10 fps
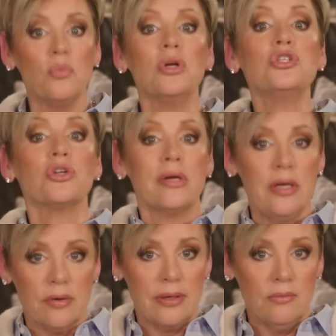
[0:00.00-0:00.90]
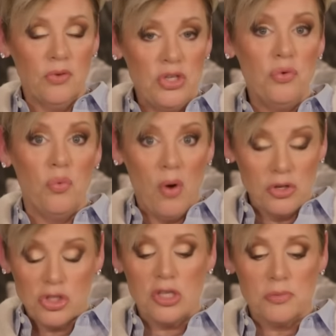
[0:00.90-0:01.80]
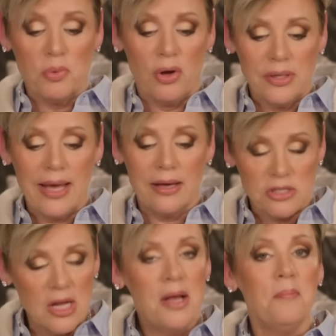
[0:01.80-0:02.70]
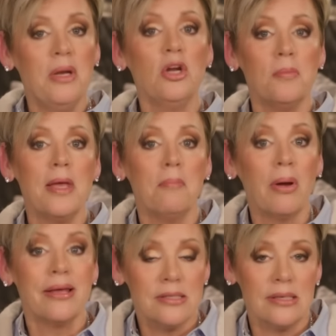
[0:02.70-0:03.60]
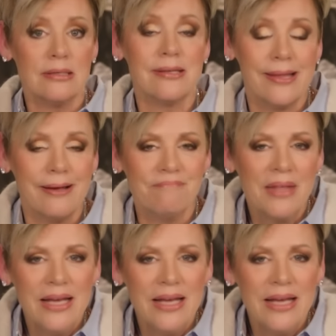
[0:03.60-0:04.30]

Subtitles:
what you're hearing when you watch this broadcast, but it'll be a blessing to them.